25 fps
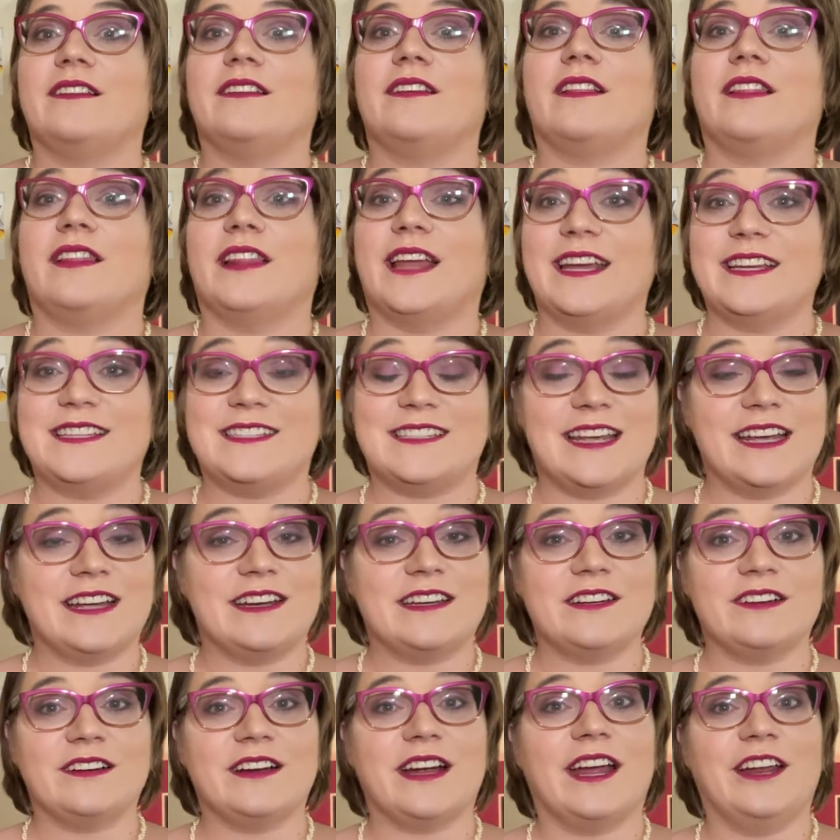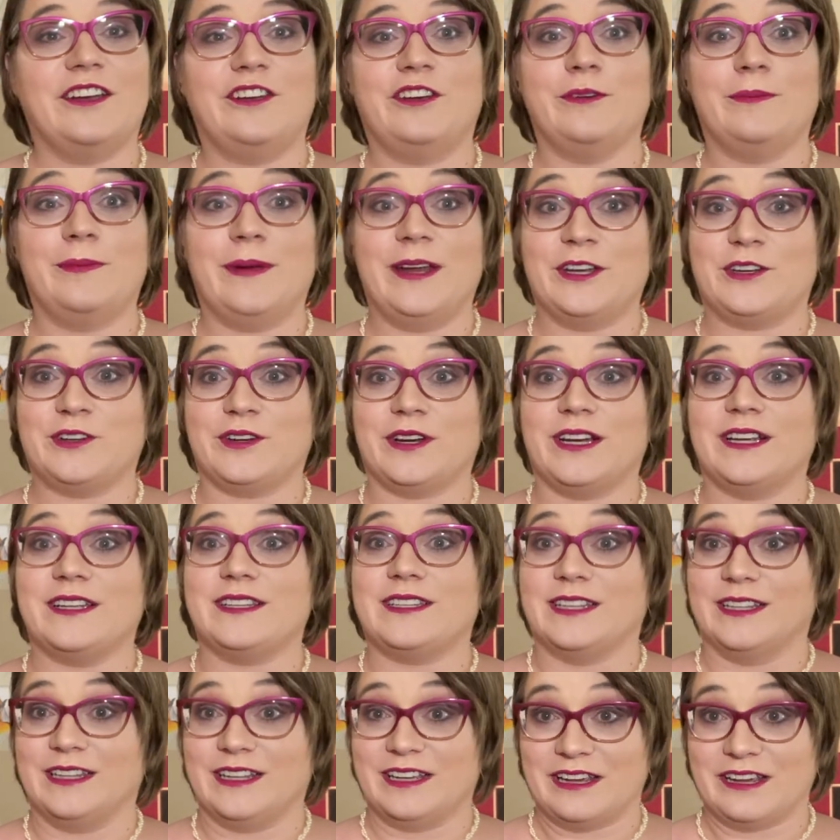Lysander and
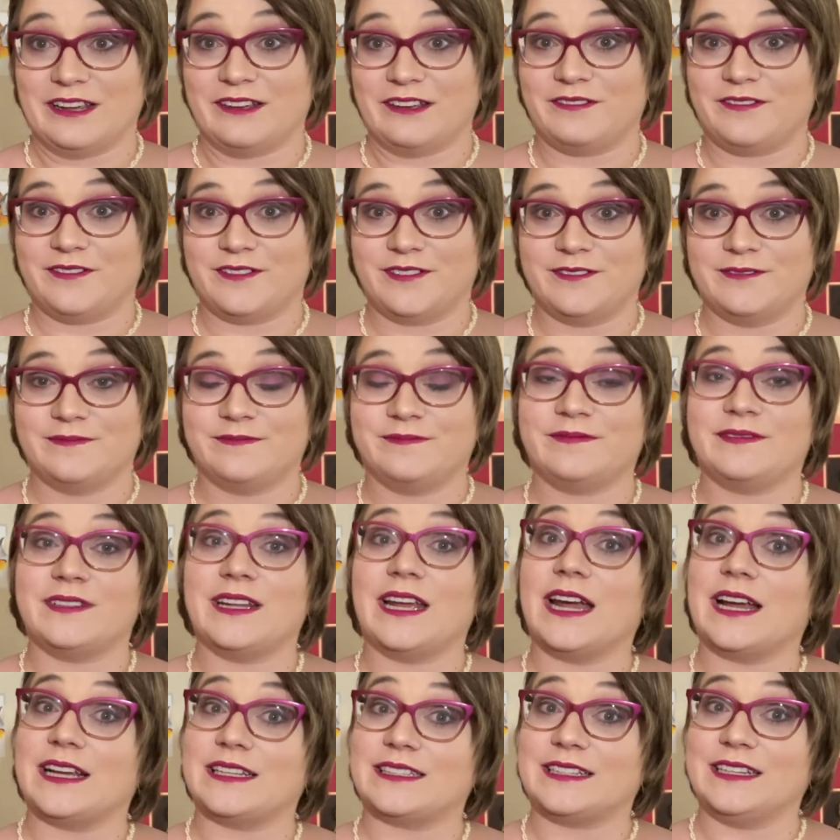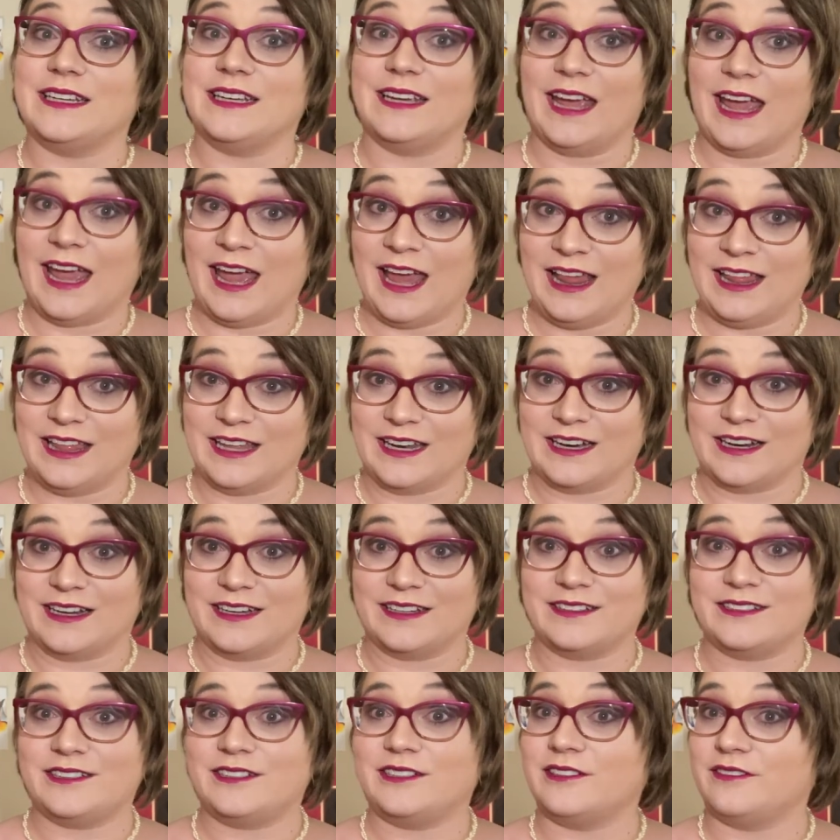Demetrius leave, asking Helena
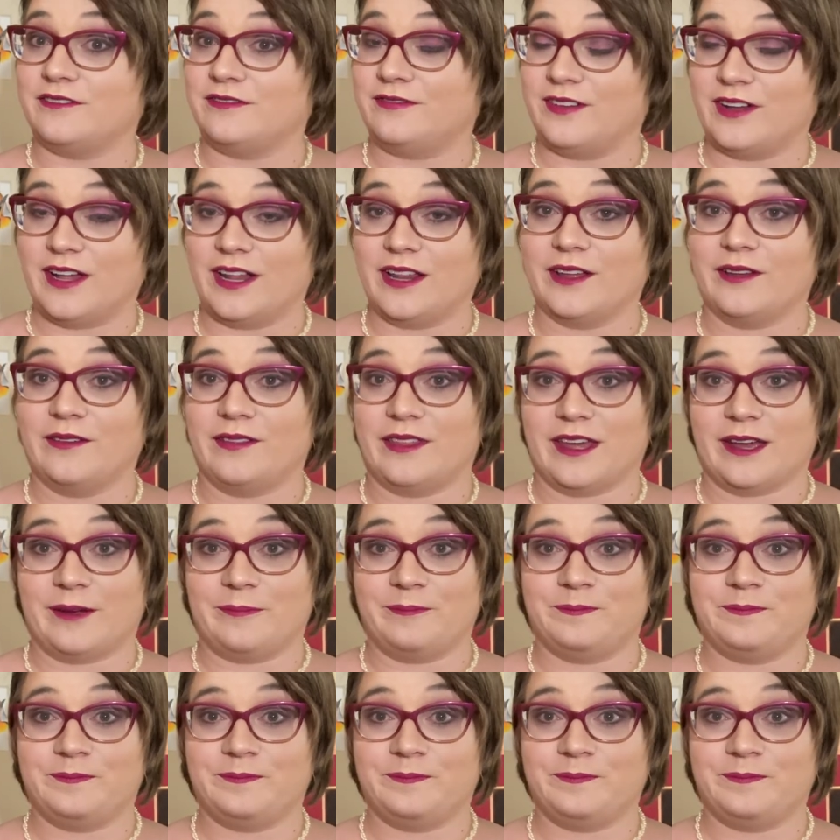to follow them.